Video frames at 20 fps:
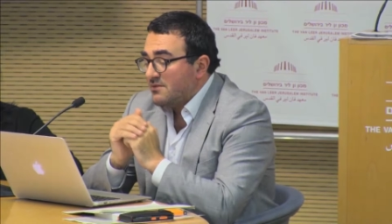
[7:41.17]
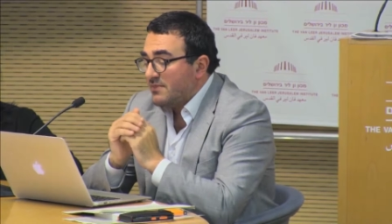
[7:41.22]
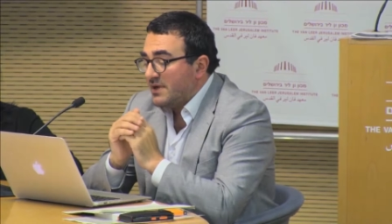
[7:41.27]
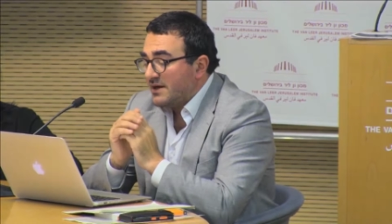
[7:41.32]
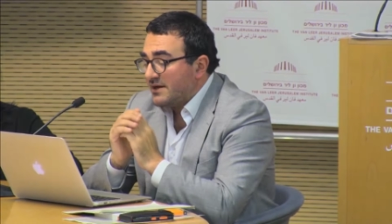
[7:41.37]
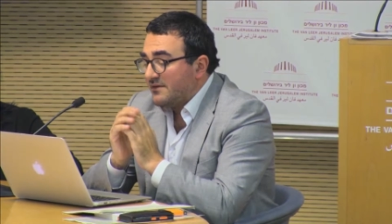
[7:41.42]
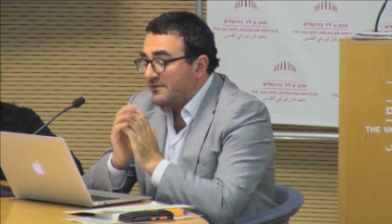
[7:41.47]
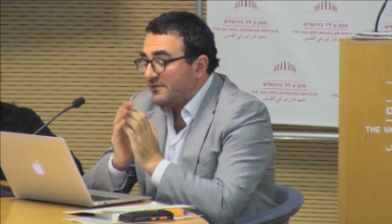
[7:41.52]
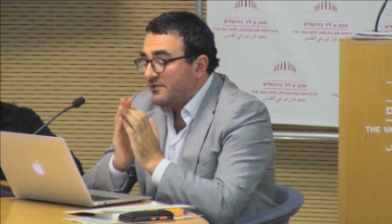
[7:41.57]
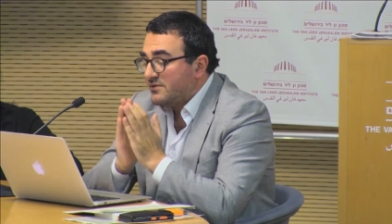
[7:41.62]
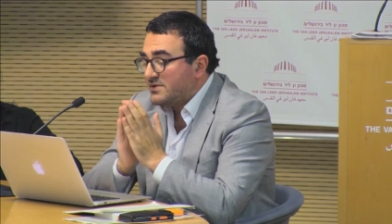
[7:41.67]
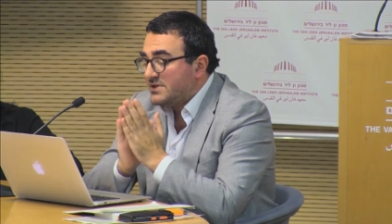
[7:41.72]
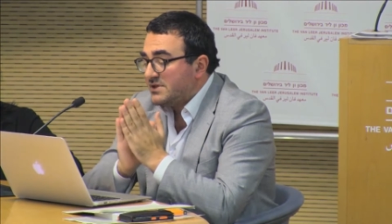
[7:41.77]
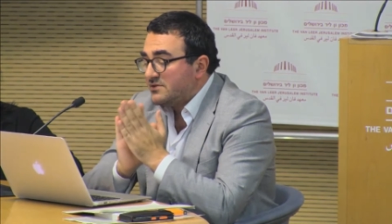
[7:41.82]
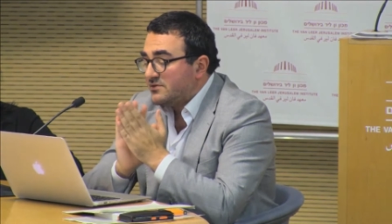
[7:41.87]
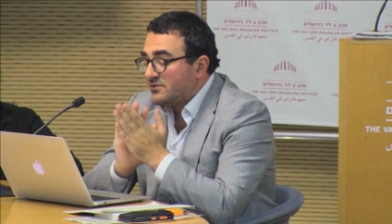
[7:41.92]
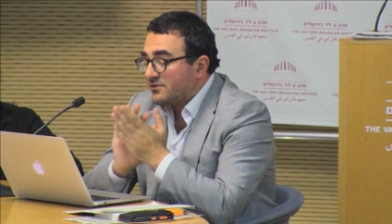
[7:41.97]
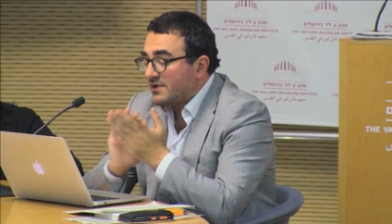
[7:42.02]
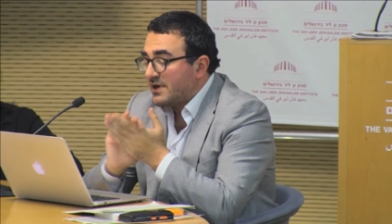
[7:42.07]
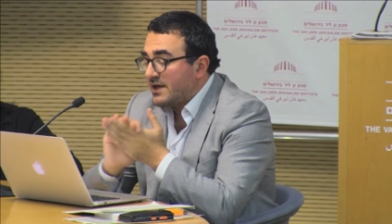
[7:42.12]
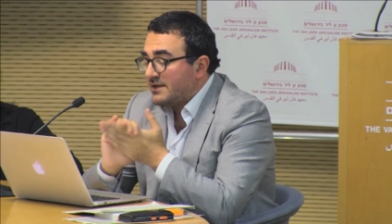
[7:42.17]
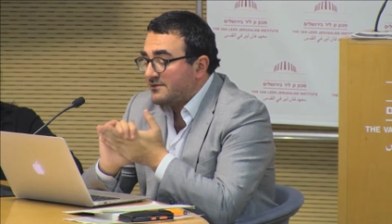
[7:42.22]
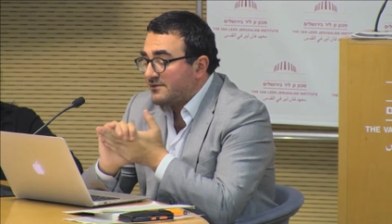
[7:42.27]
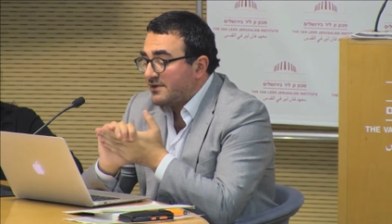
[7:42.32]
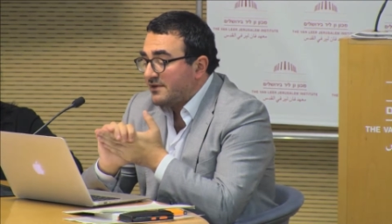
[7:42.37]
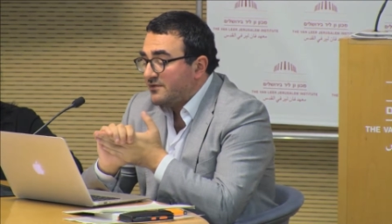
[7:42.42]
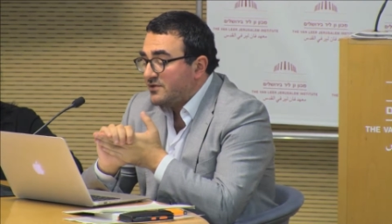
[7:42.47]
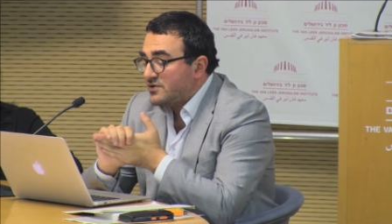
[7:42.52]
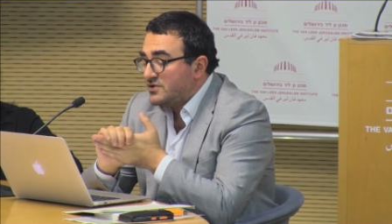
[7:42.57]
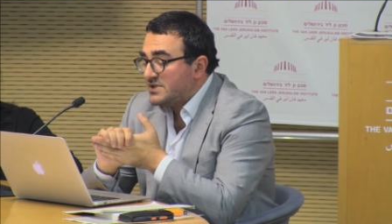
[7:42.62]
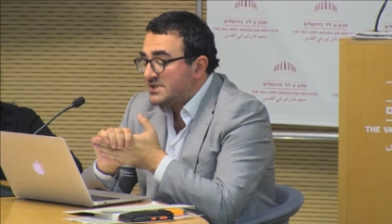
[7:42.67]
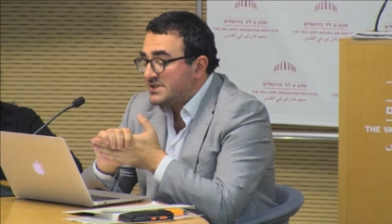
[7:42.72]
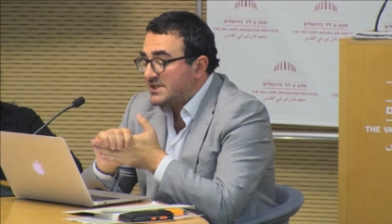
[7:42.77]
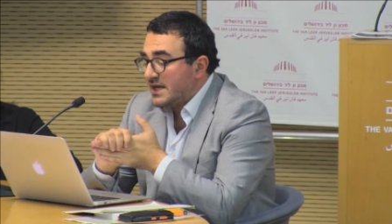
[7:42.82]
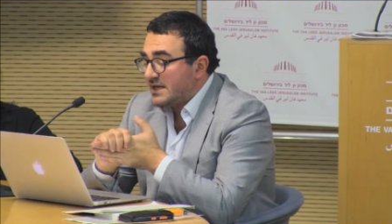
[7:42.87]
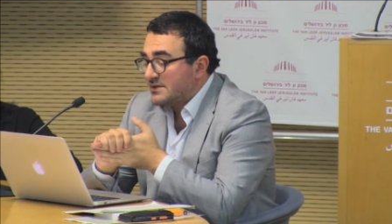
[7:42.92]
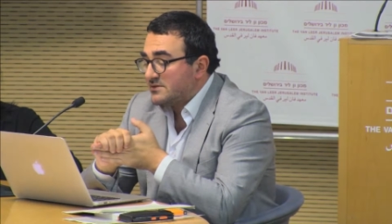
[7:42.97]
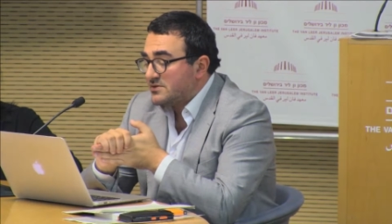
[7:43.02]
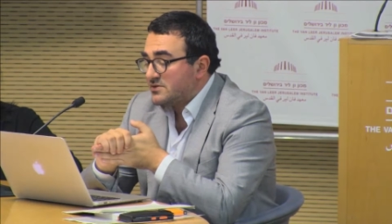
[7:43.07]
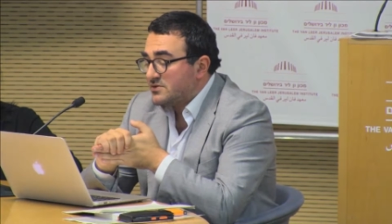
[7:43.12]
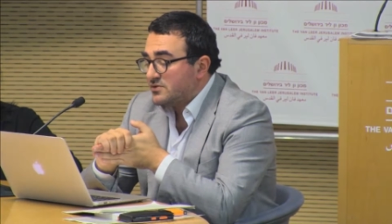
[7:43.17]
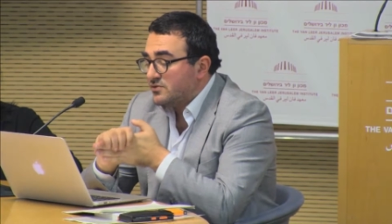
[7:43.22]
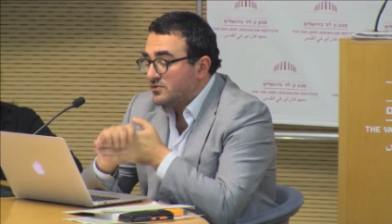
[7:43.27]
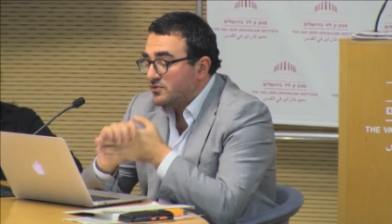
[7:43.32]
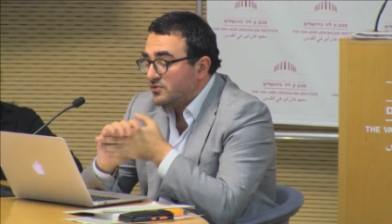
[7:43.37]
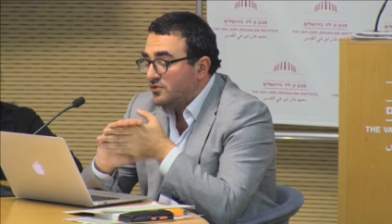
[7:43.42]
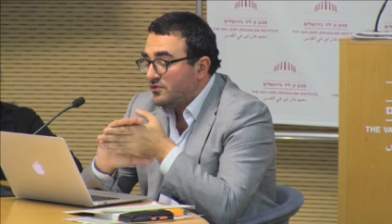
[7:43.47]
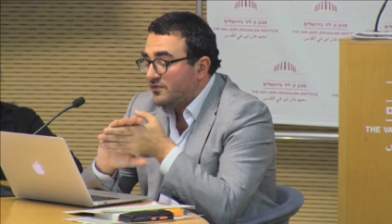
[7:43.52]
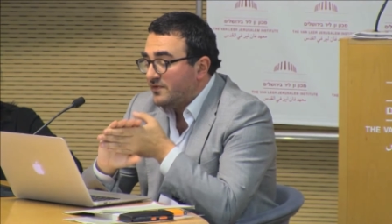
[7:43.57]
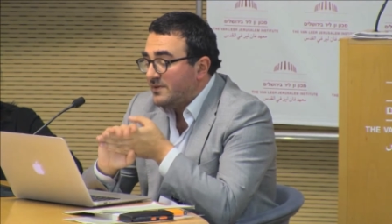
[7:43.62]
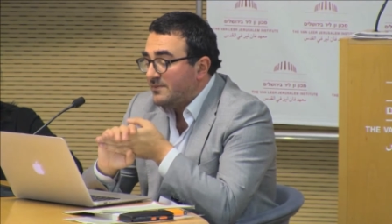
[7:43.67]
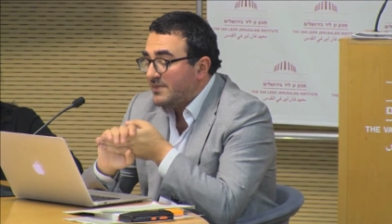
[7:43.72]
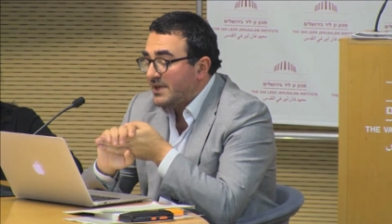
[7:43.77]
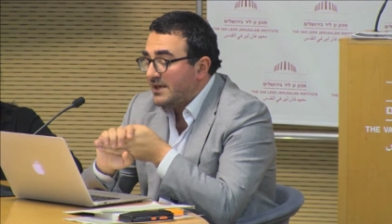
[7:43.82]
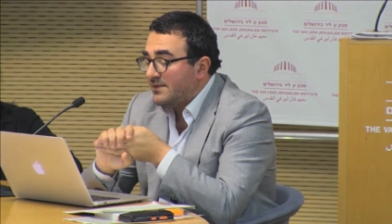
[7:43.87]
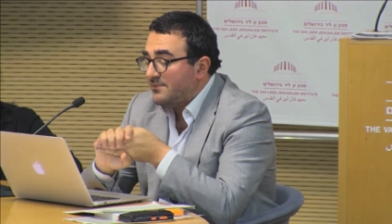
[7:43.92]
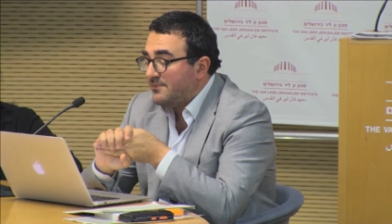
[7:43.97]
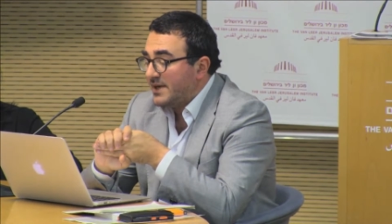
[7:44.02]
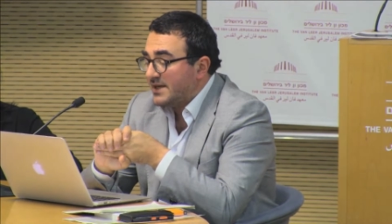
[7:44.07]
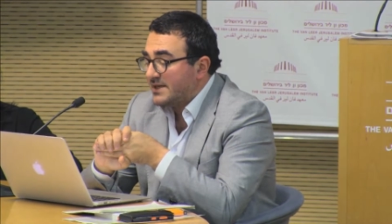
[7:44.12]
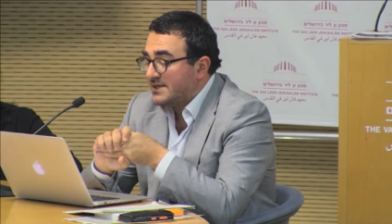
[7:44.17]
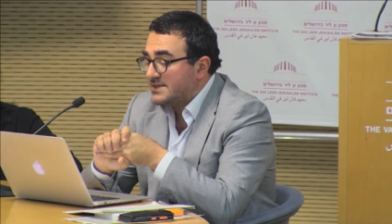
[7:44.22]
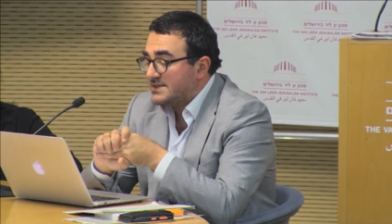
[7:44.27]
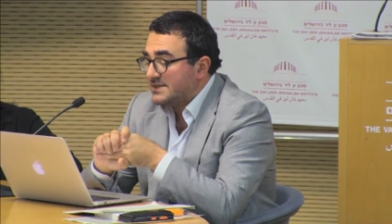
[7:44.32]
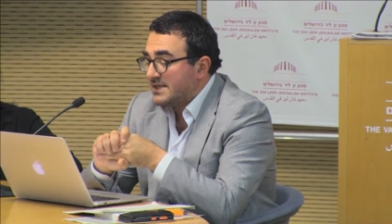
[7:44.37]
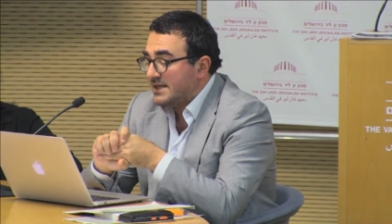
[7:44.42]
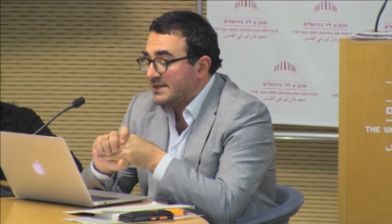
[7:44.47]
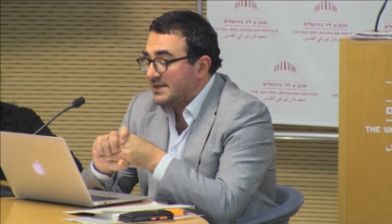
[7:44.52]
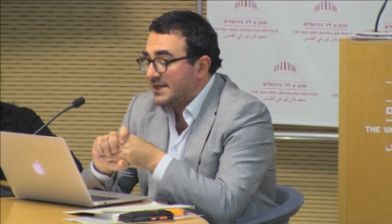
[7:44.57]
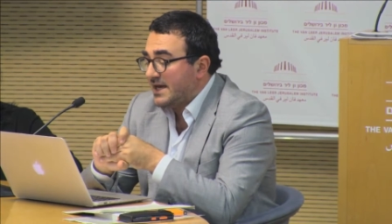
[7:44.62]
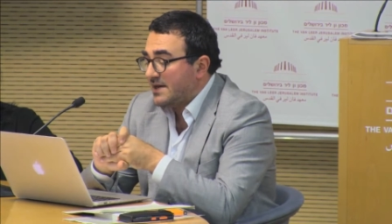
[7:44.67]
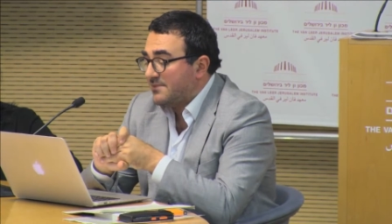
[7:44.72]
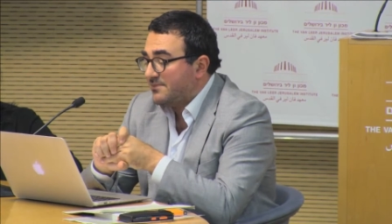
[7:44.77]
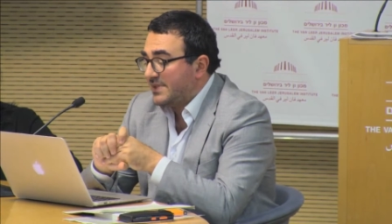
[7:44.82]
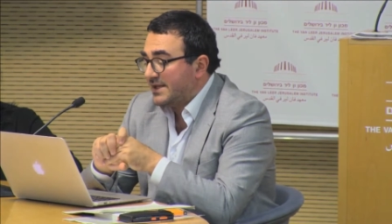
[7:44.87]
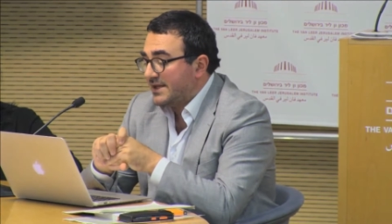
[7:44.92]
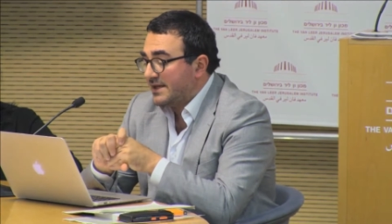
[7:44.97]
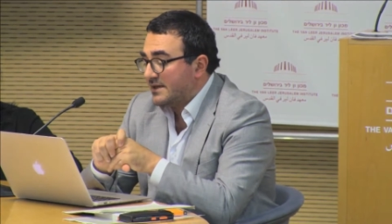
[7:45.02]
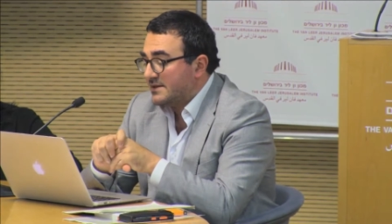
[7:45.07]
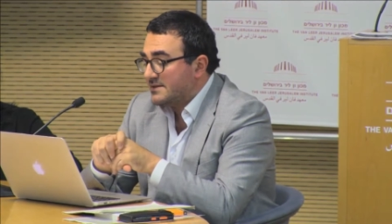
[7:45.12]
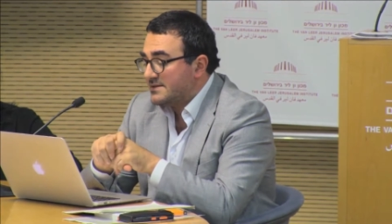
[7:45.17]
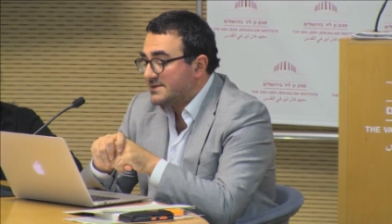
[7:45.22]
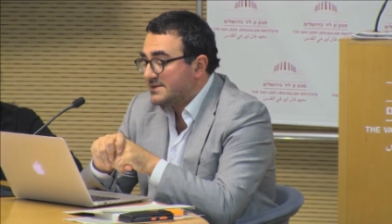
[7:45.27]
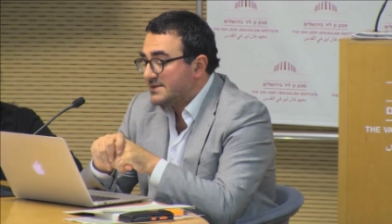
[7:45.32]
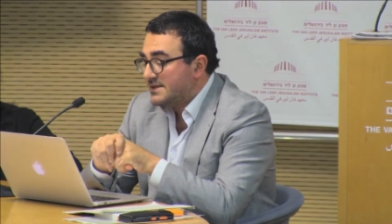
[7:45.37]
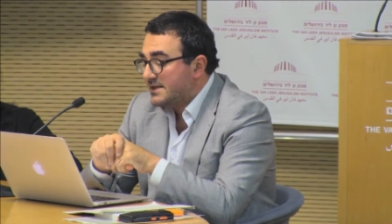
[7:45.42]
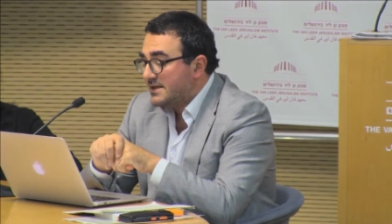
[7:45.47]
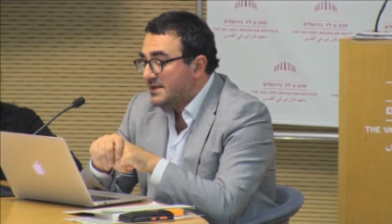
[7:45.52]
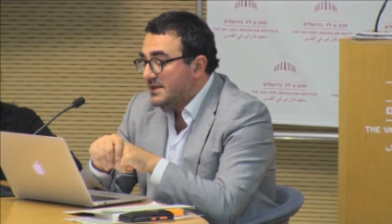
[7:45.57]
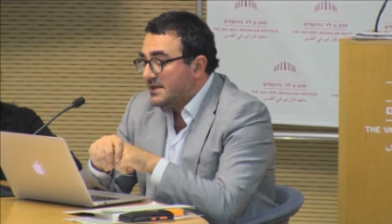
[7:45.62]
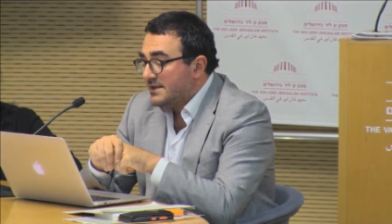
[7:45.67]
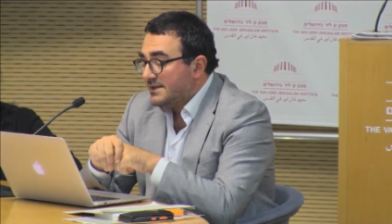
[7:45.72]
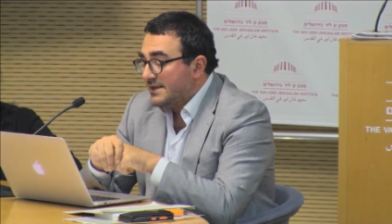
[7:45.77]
by refusing to grant refugee status to two female Pakistani applicants.